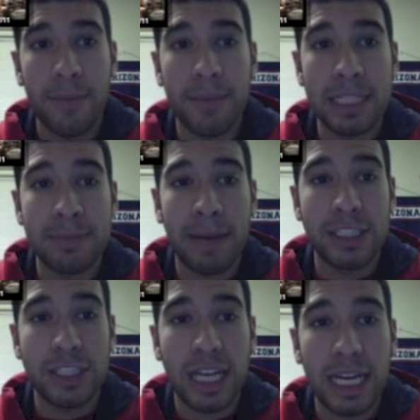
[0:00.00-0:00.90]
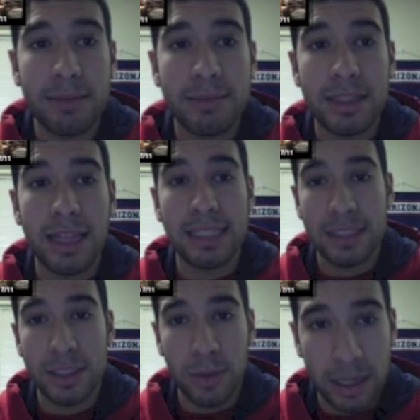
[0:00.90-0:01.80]
It's by James
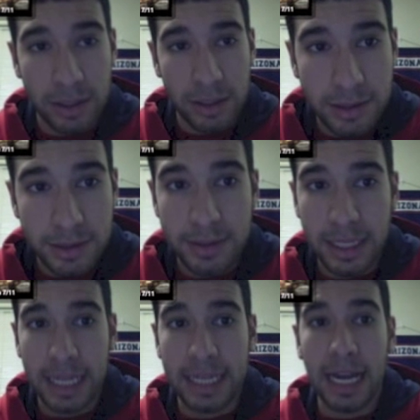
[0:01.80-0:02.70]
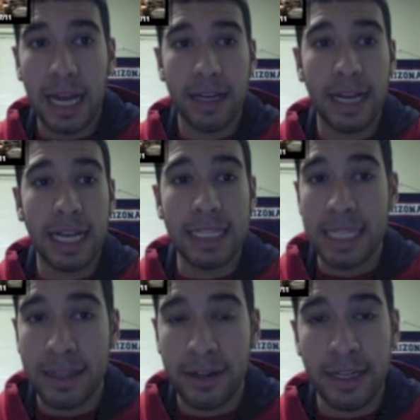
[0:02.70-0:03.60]
Lessons Wells in
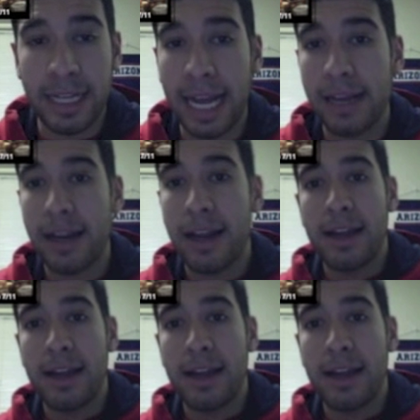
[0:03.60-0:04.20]
1938.